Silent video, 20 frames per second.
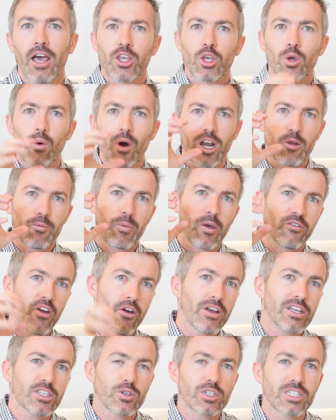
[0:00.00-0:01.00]
You want to be
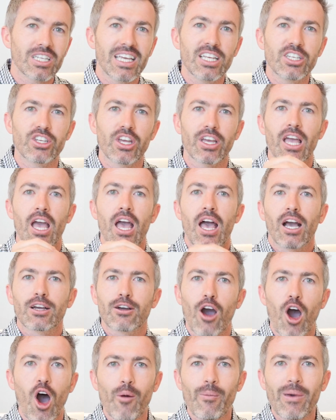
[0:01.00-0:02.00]
very strategic.
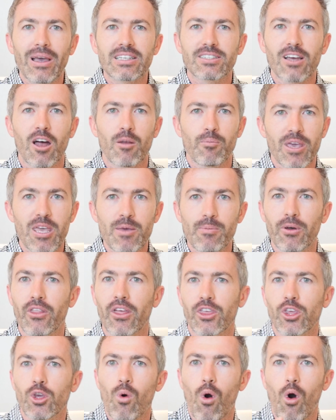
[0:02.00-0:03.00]
Comment on people
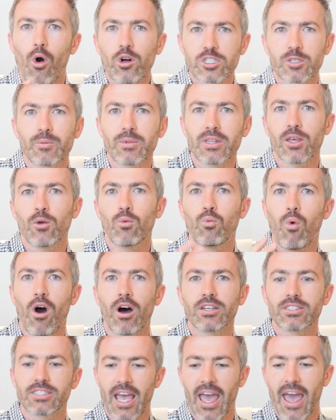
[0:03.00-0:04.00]
that you ultimately
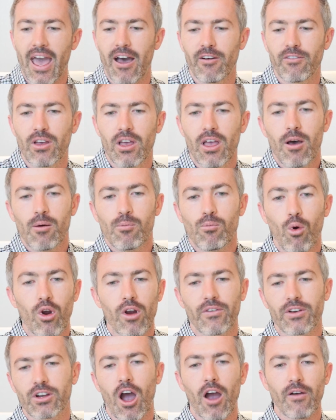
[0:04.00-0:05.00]
want to have more
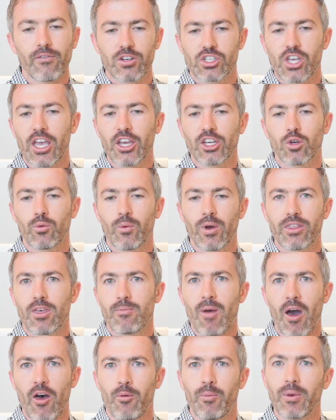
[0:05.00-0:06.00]
of a conversation with
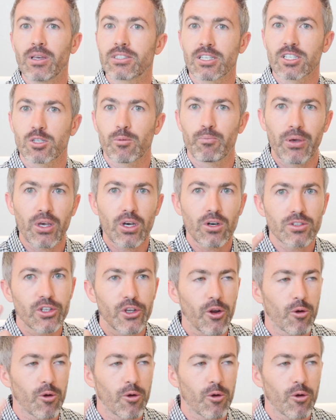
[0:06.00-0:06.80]
about the business. Build